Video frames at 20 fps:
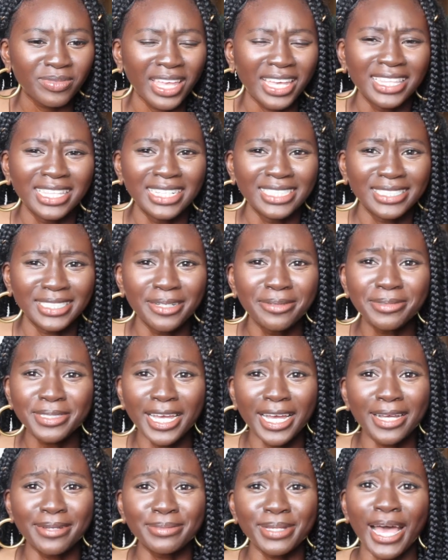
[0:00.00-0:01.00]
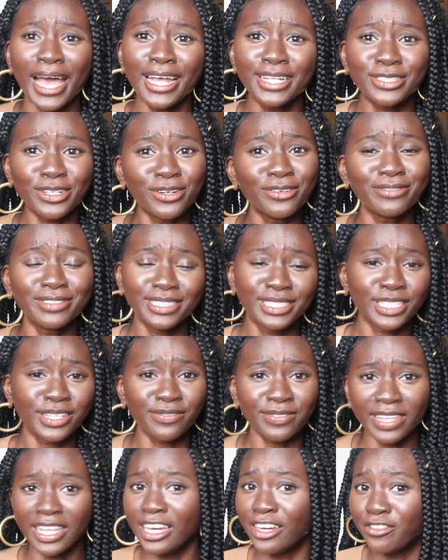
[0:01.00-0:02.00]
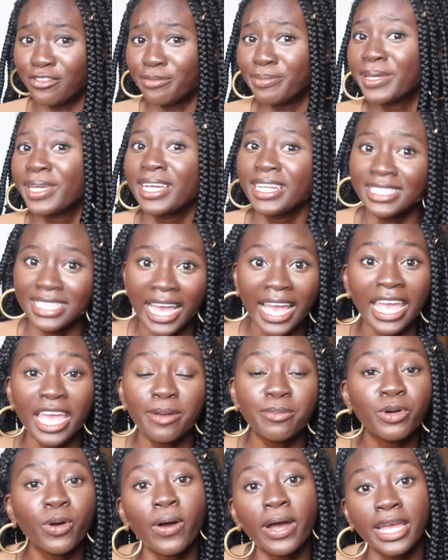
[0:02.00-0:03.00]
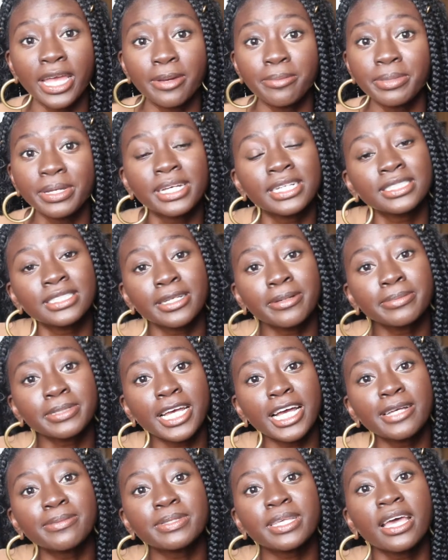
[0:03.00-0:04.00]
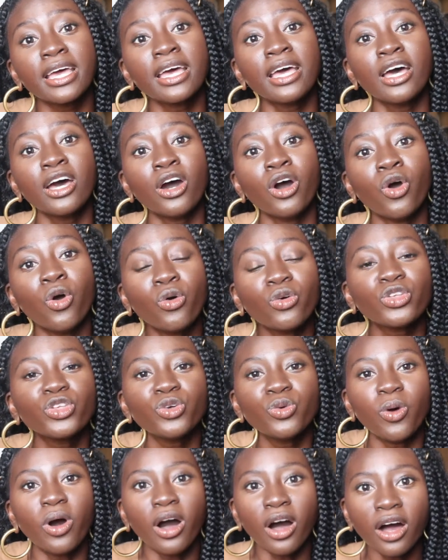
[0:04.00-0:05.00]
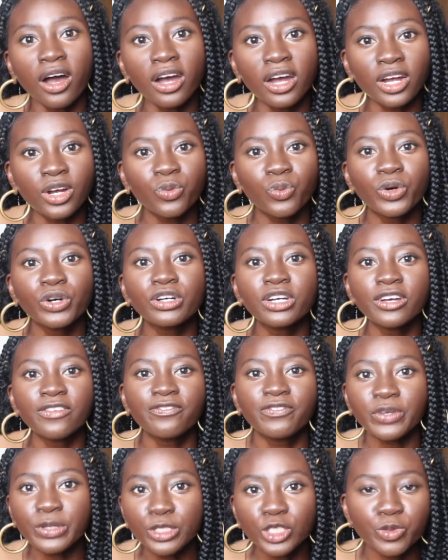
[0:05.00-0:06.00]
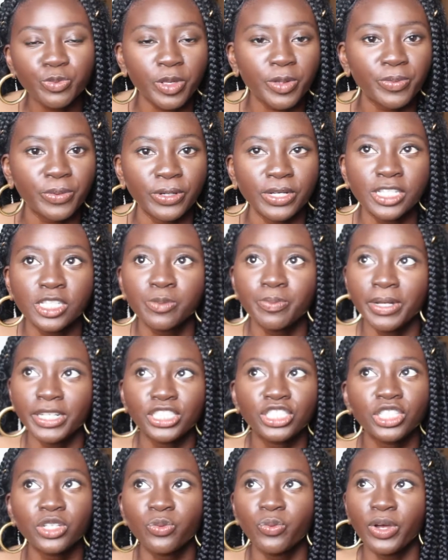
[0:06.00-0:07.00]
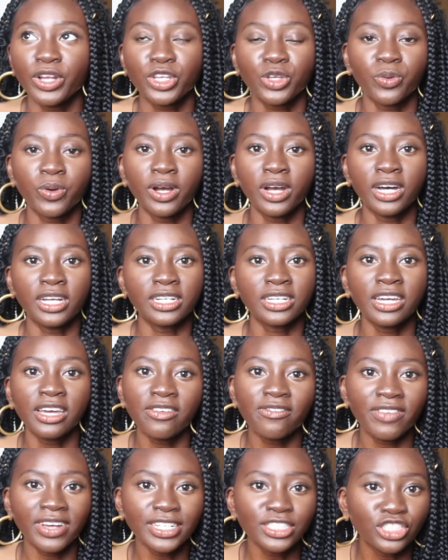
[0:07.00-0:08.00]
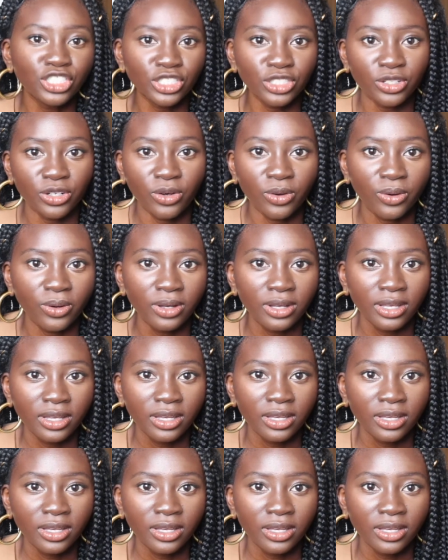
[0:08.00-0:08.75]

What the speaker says: And then sometimes I don't receive love because I am who I am, because sometimes who you are will confuse people, especially when you are unconventional.